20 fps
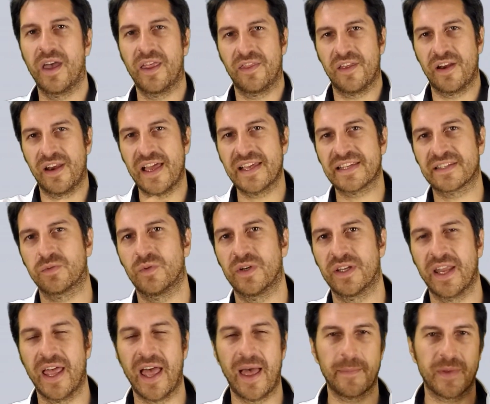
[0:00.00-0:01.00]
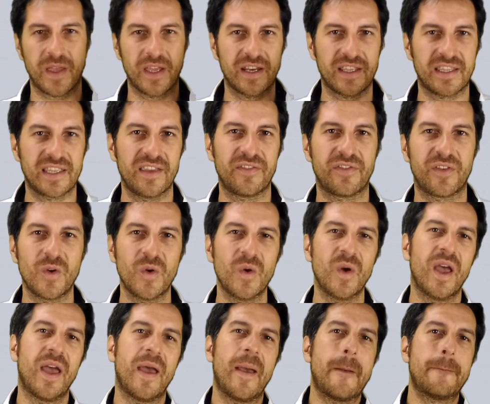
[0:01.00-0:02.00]
and the last one, I'm gonna give
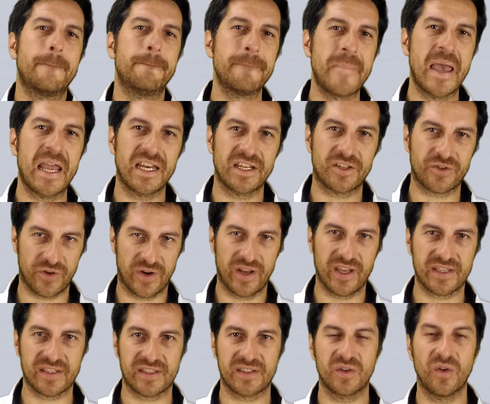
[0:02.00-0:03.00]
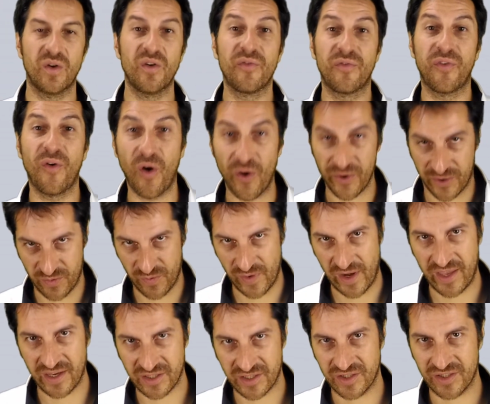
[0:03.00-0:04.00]
you many tricks to avoid
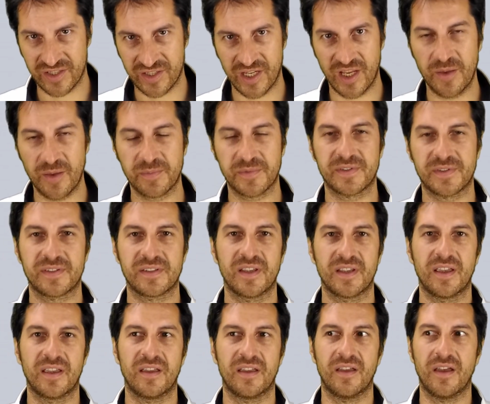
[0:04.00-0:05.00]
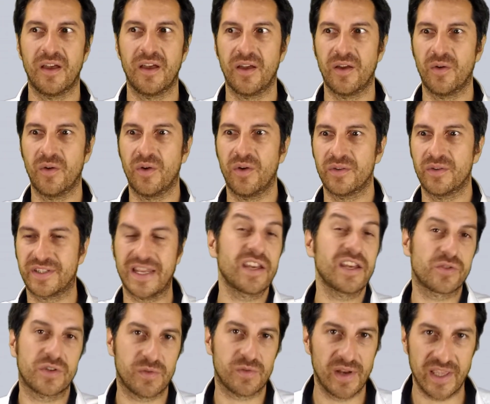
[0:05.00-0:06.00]
relationships,
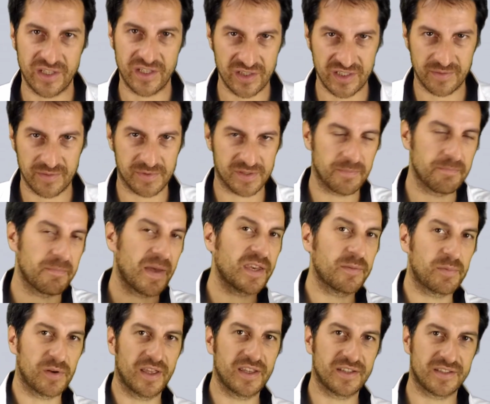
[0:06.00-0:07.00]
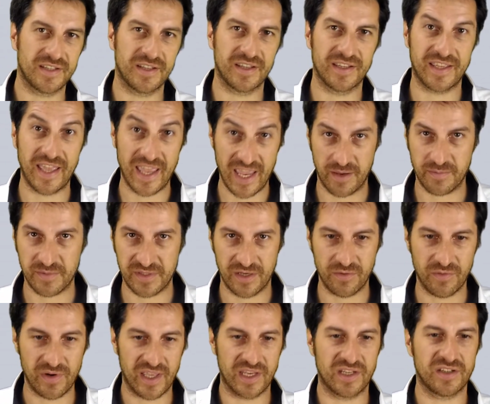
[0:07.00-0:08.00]
dangerous relationships, manipulating games
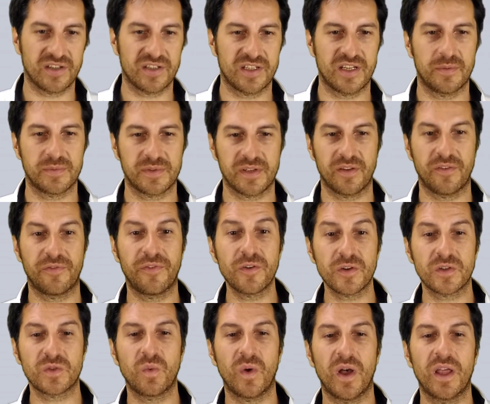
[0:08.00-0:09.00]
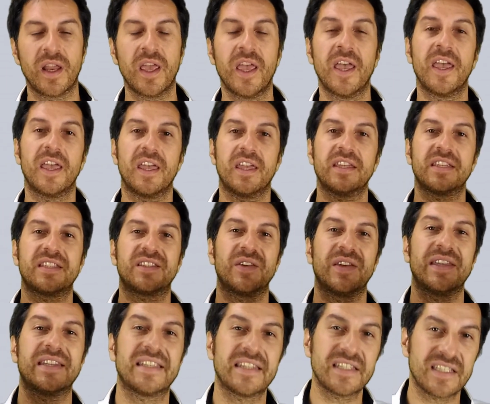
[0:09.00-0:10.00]
in relationships. The first one is
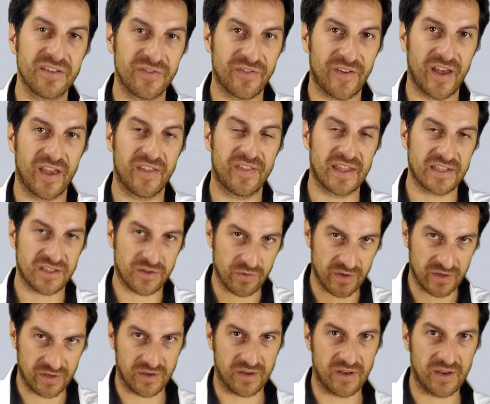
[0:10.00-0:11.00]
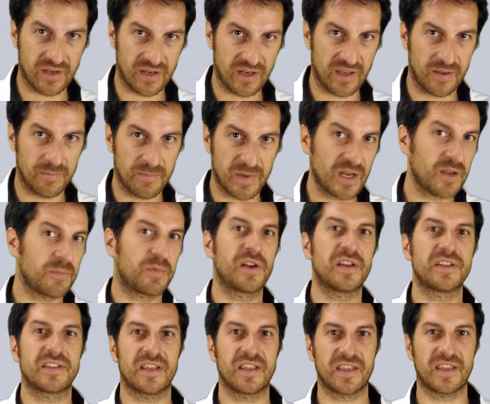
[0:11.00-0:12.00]
to identify that you're in a
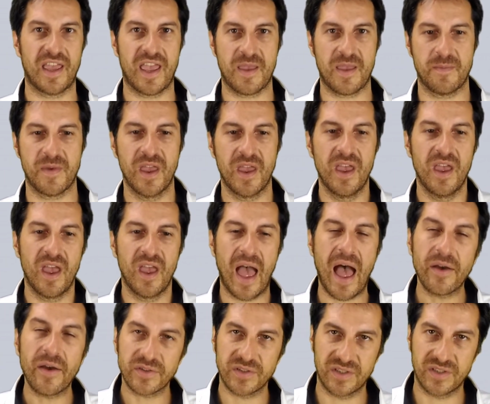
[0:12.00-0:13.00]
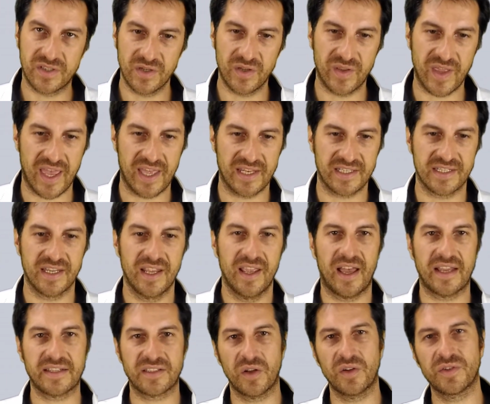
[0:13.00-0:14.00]
manipulating game. How to do that?
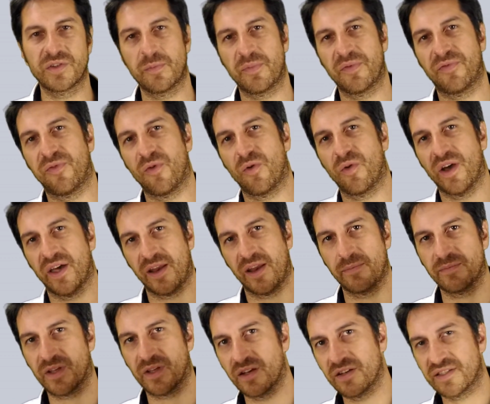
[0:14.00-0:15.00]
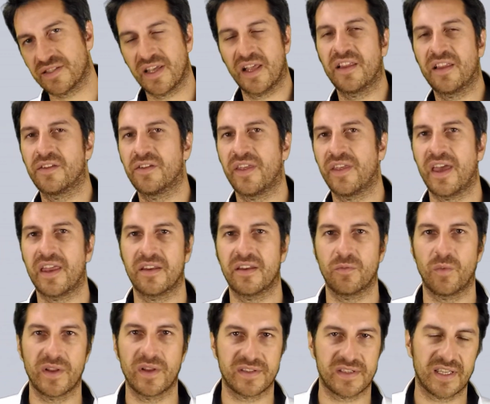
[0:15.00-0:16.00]
I told you before, and I'm going to tell you
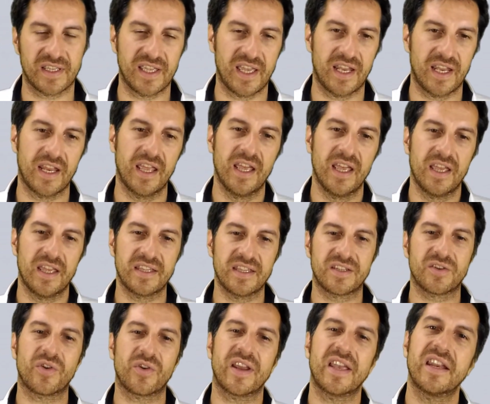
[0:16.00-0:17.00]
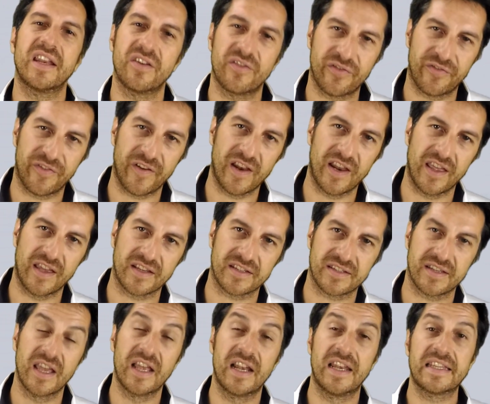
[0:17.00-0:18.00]
that once again, is your inner
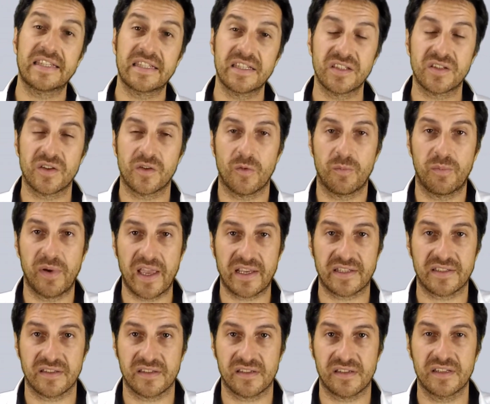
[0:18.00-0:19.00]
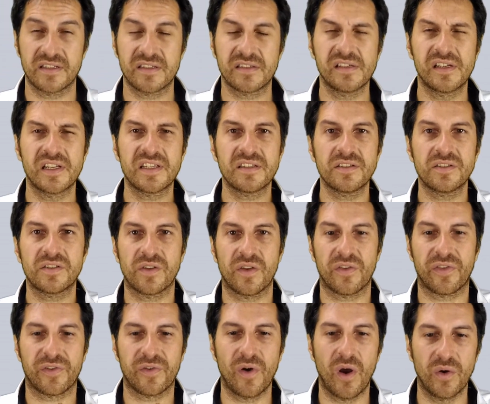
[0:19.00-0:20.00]
feelings. Listen to your plexus, listen to
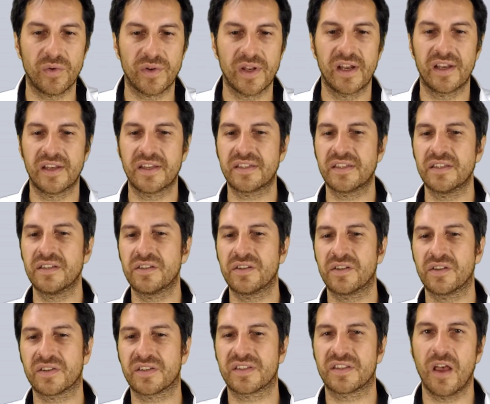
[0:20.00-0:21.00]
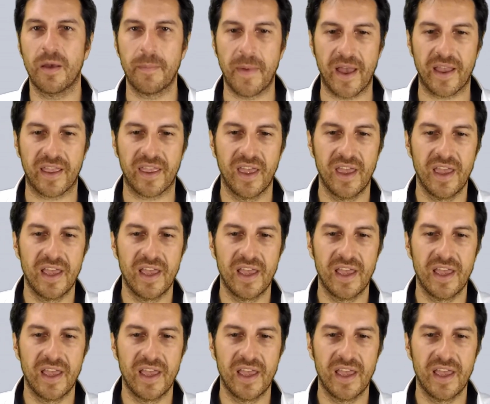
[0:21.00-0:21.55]
your throat, listen to your stomach,